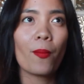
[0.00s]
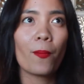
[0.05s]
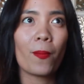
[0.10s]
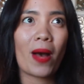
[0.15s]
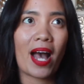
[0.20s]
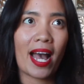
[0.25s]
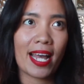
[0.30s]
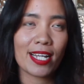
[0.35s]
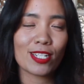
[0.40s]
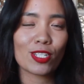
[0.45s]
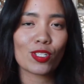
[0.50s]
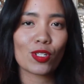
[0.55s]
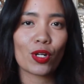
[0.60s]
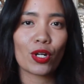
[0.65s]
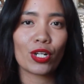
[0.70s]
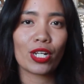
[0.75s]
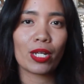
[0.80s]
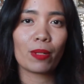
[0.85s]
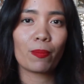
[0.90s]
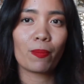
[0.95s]
I
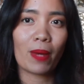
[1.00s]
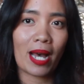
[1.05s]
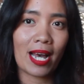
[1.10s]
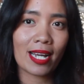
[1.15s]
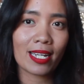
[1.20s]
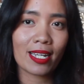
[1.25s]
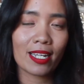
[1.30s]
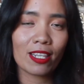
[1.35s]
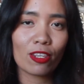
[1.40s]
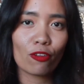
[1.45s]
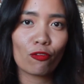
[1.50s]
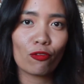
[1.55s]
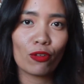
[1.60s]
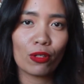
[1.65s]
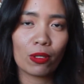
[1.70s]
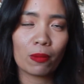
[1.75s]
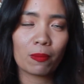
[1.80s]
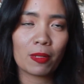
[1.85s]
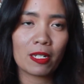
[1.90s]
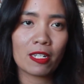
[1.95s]
started back in the
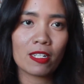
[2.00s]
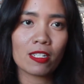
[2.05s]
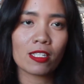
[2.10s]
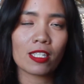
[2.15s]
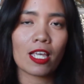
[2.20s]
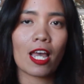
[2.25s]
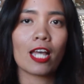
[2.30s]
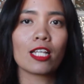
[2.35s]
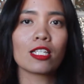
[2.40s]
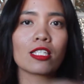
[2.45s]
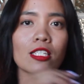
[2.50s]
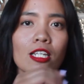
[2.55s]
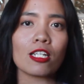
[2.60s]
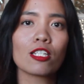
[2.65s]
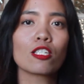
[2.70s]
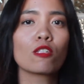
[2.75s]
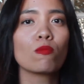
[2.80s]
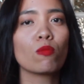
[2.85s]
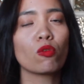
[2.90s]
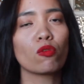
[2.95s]
Philippines, and
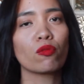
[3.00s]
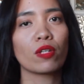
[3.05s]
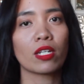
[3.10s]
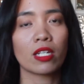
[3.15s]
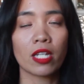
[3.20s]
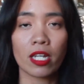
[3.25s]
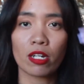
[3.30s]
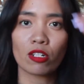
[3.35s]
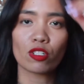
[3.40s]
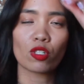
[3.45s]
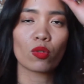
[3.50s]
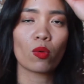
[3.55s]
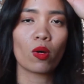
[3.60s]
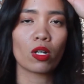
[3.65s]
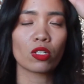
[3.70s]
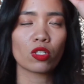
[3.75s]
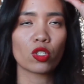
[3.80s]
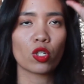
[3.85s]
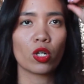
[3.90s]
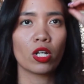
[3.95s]
since moving here to
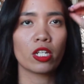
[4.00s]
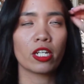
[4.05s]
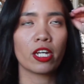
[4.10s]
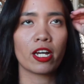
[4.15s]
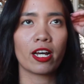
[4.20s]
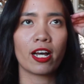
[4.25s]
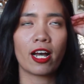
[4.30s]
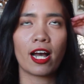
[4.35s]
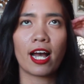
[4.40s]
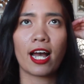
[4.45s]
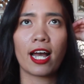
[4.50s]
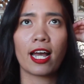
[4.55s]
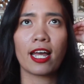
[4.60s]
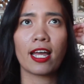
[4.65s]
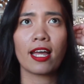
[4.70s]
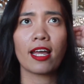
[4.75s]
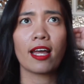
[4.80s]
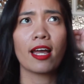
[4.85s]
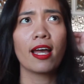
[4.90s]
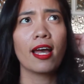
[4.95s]
Australia,
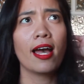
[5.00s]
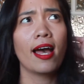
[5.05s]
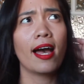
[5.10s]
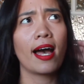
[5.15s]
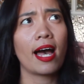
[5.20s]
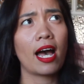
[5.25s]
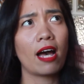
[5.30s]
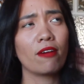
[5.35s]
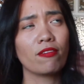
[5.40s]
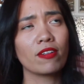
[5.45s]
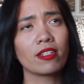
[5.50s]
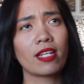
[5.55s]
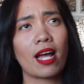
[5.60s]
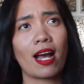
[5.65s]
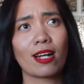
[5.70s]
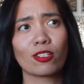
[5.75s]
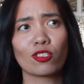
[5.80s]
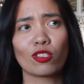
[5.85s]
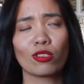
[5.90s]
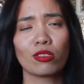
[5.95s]
I haven't
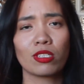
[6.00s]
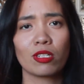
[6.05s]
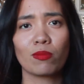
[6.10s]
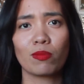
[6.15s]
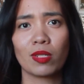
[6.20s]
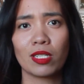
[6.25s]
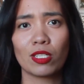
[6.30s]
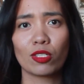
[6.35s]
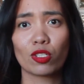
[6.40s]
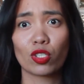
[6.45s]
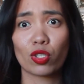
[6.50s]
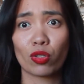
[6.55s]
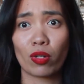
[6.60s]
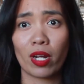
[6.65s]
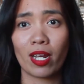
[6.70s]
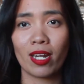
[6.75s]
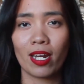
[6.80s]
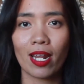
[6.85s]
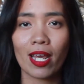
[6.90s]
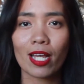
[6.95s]
actually been
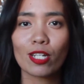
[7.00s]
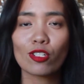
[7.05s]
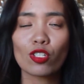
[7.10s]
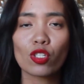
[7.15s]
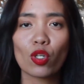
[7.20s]
training.